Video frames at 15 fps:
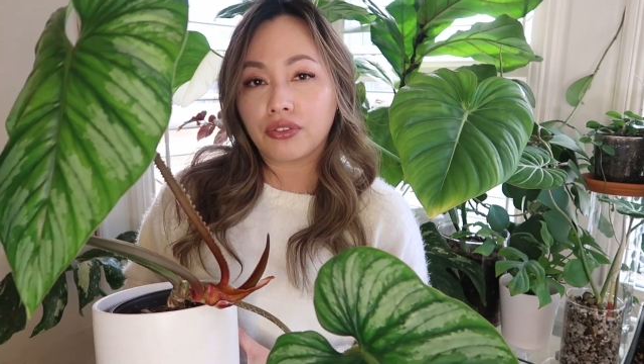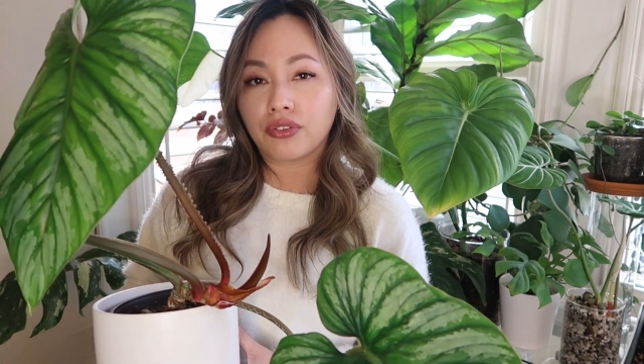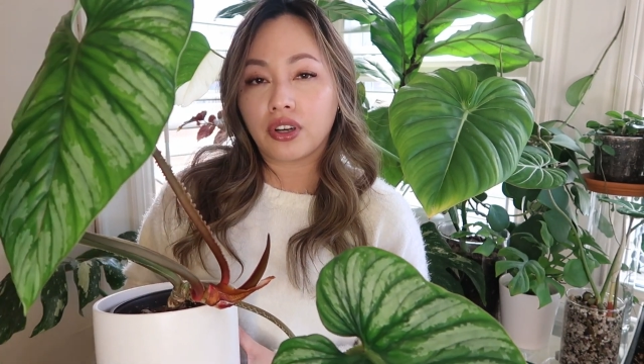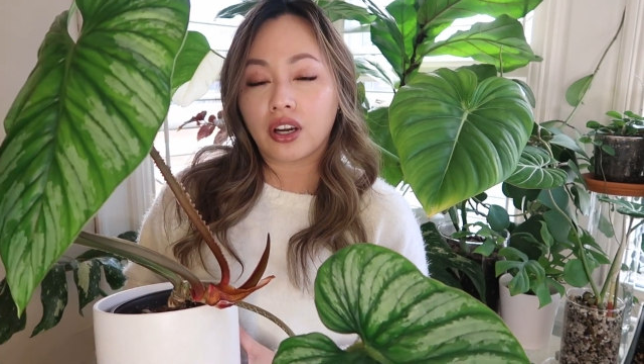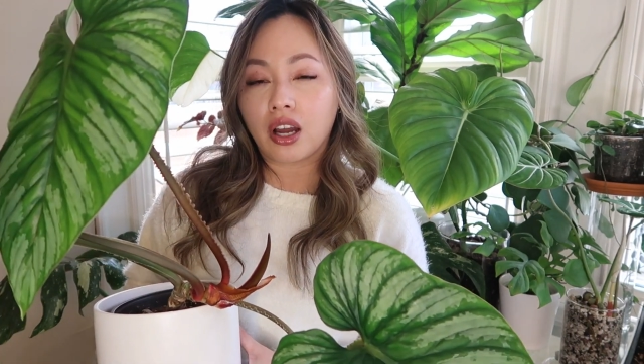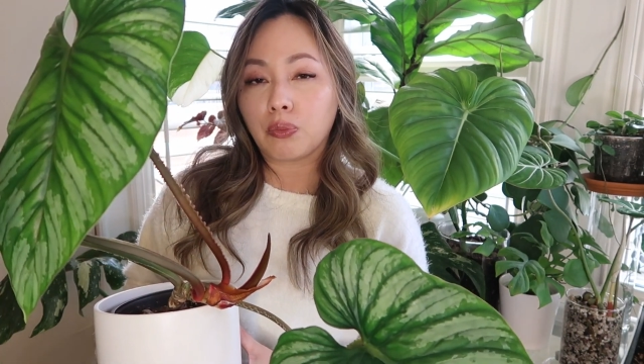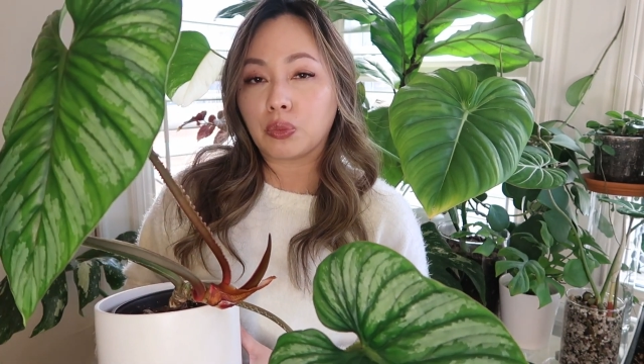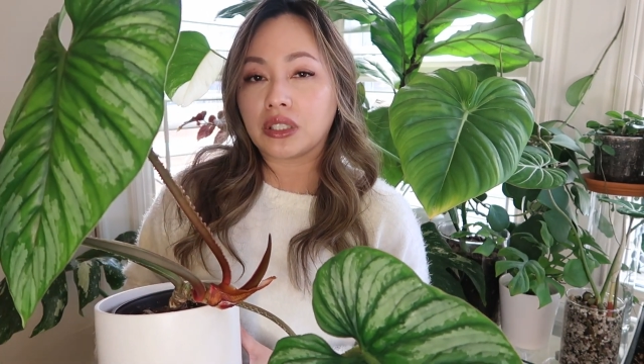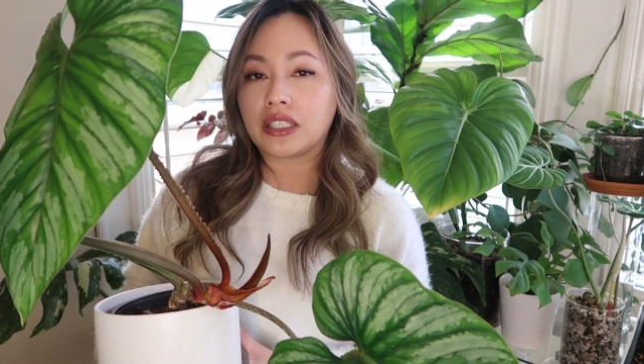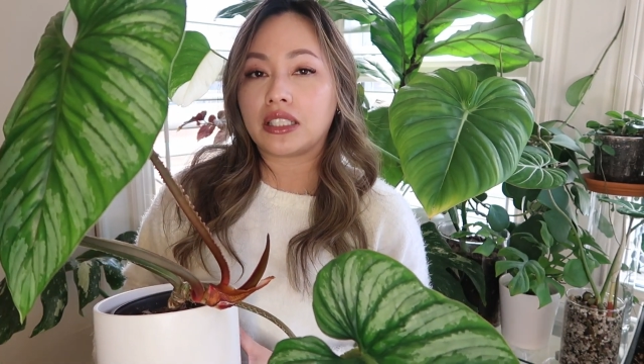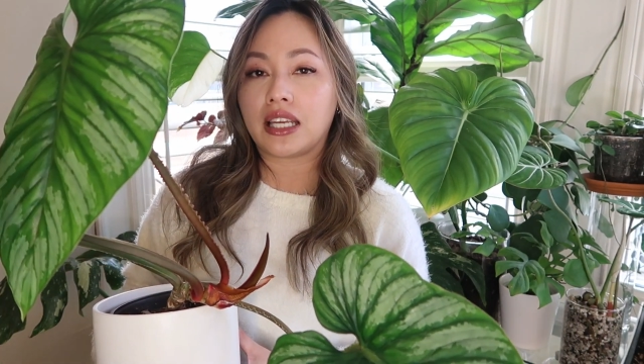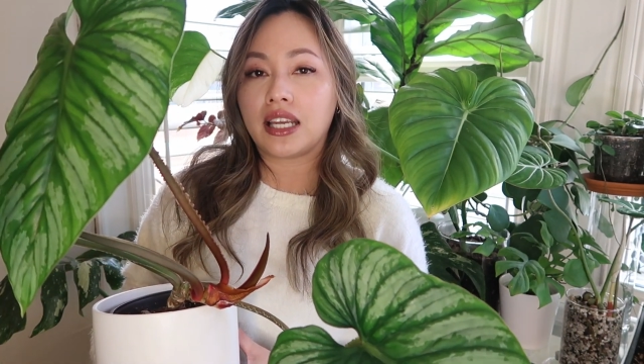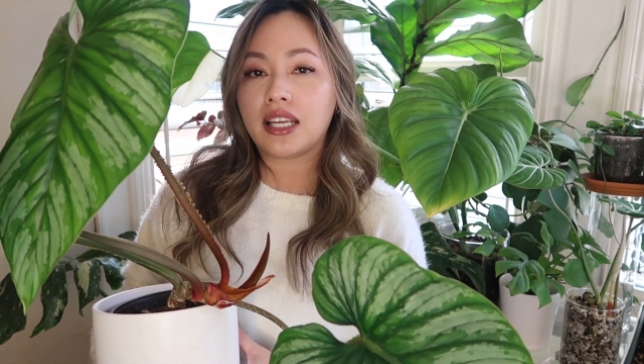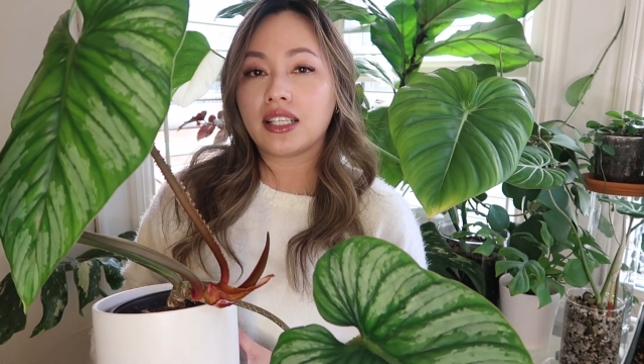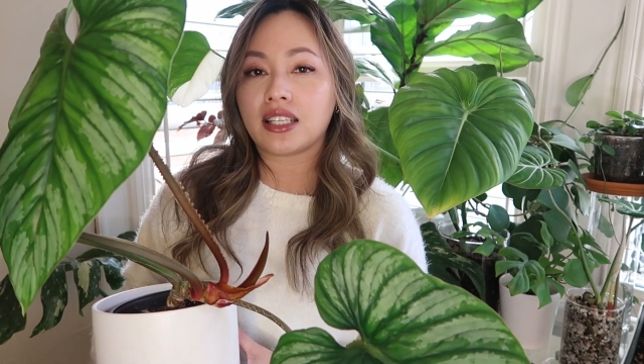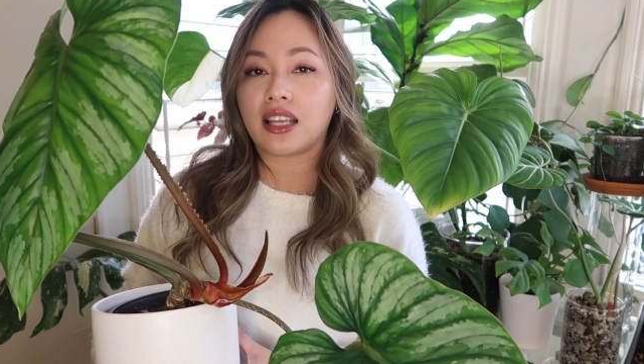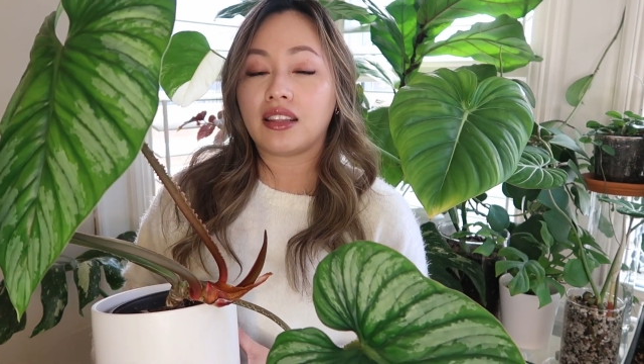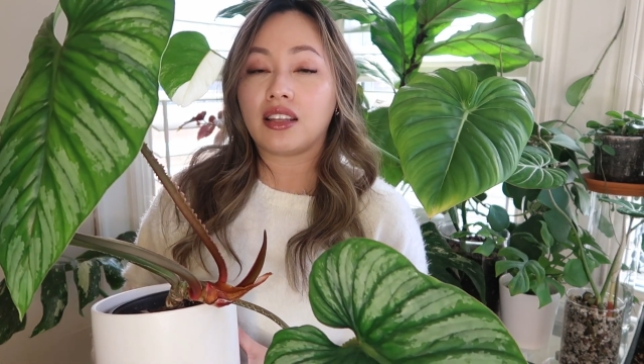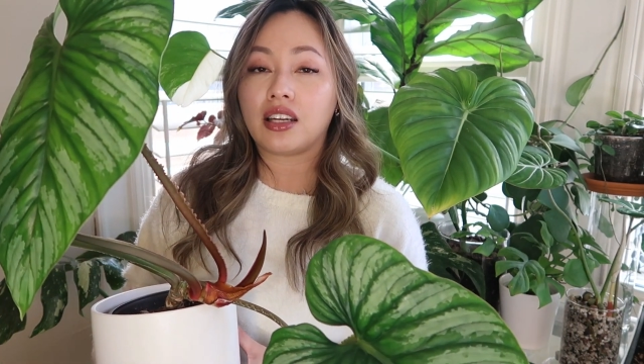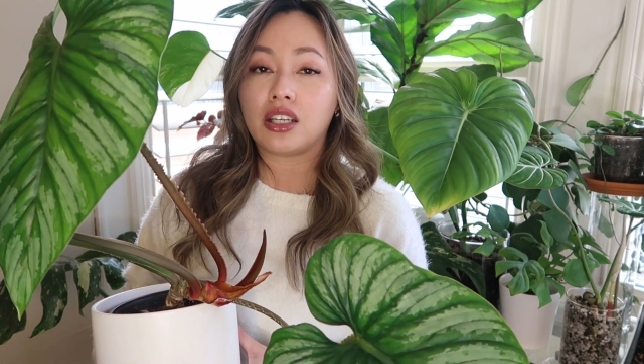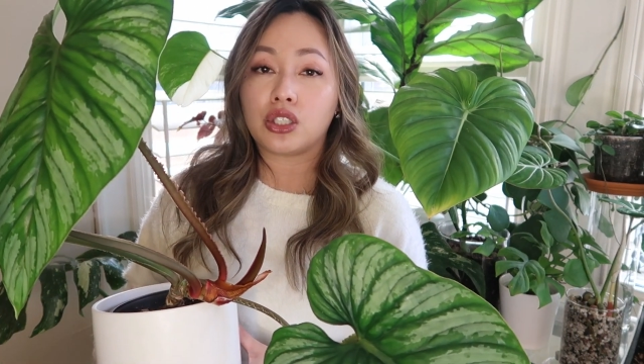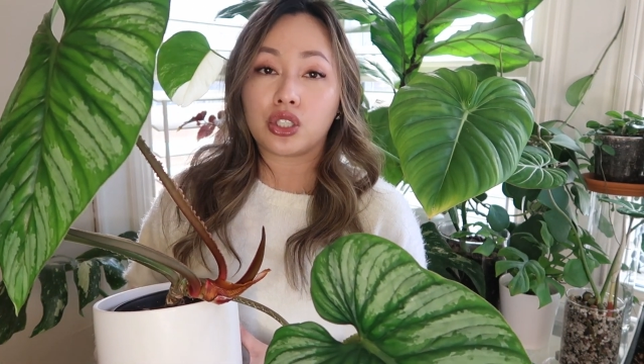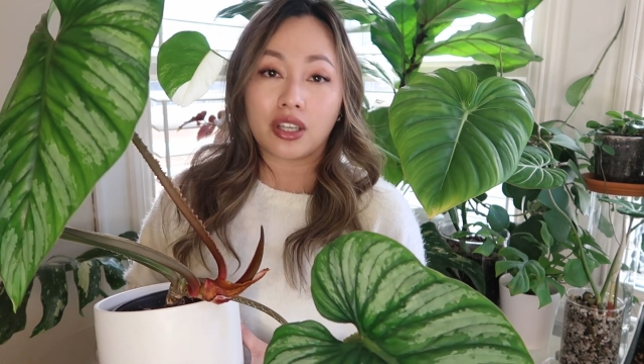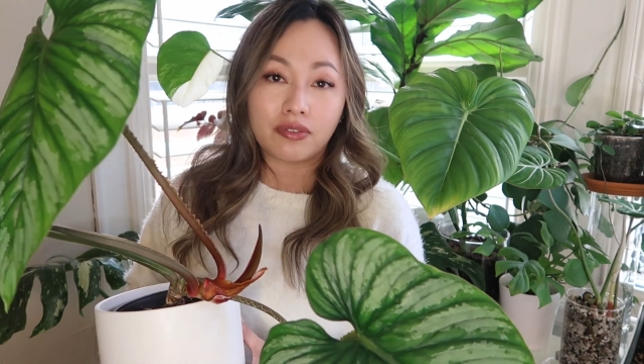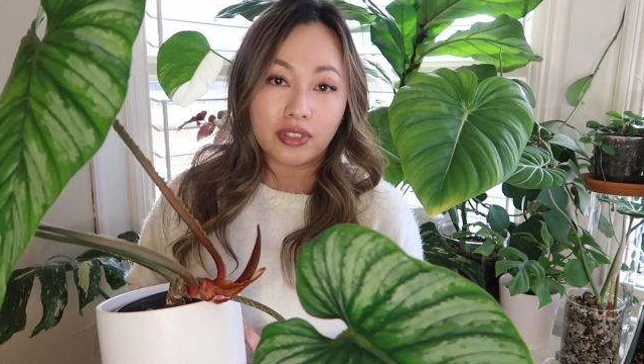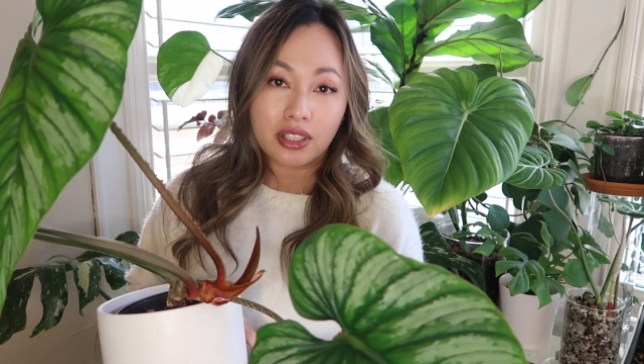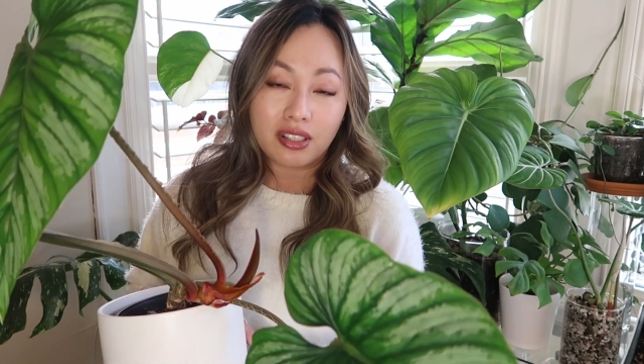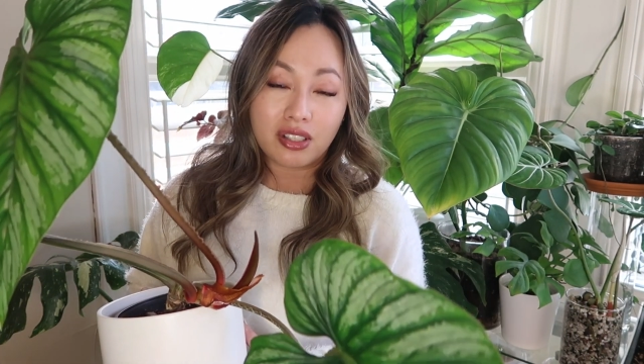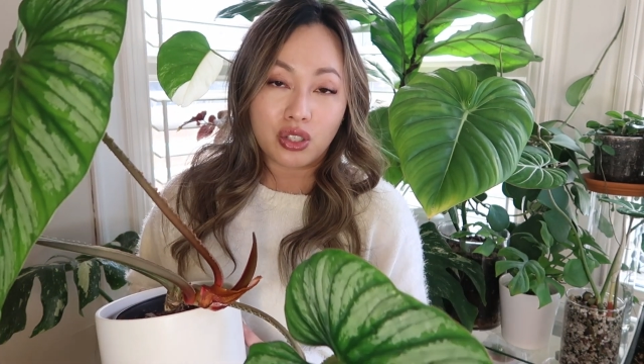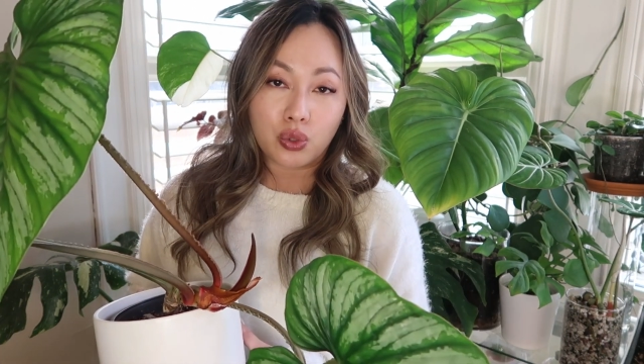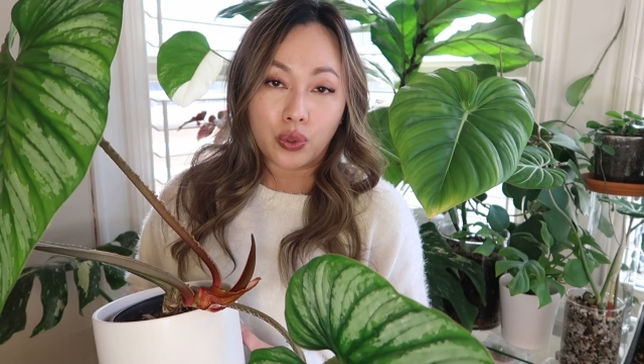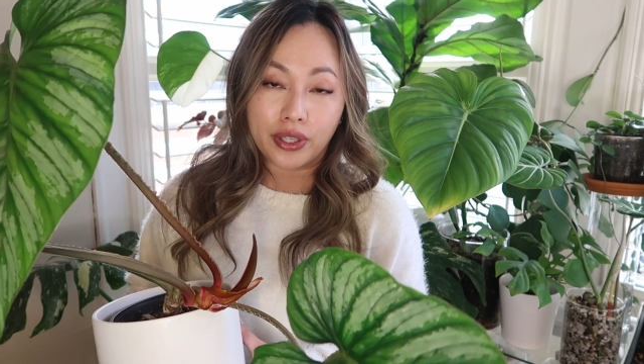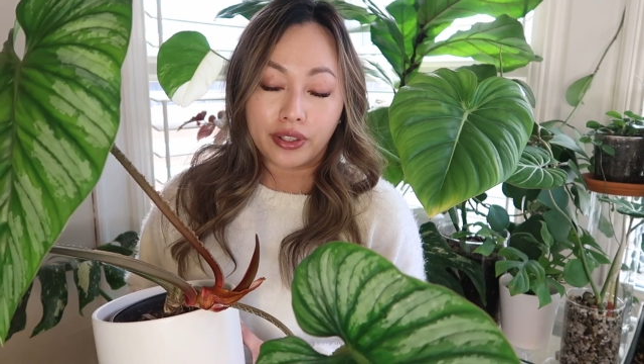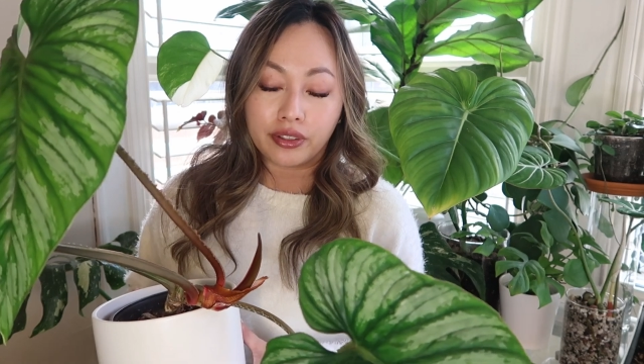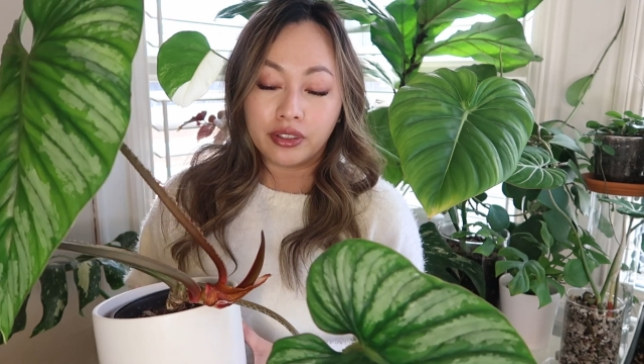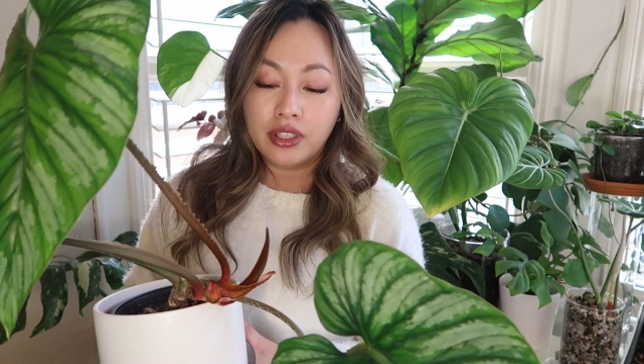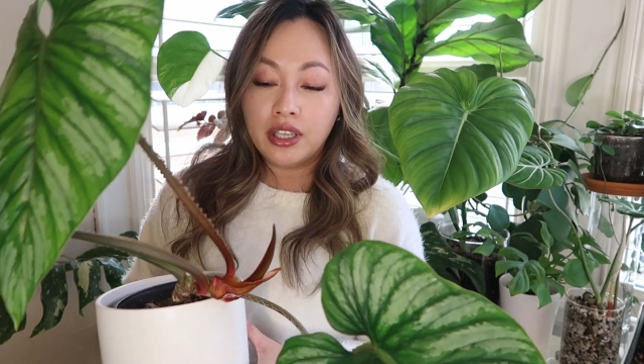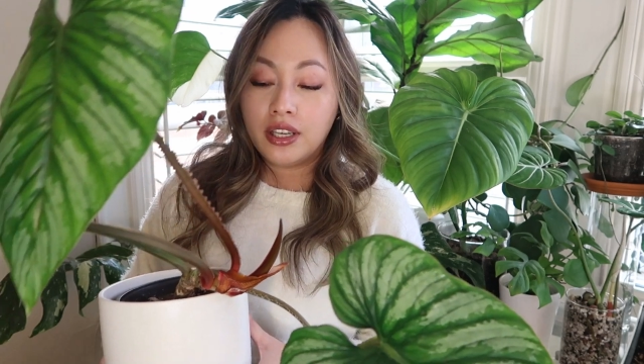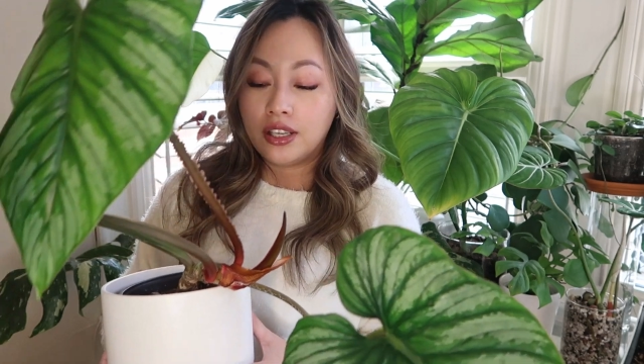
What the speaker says: for a couple of days and then I shoved it in soil.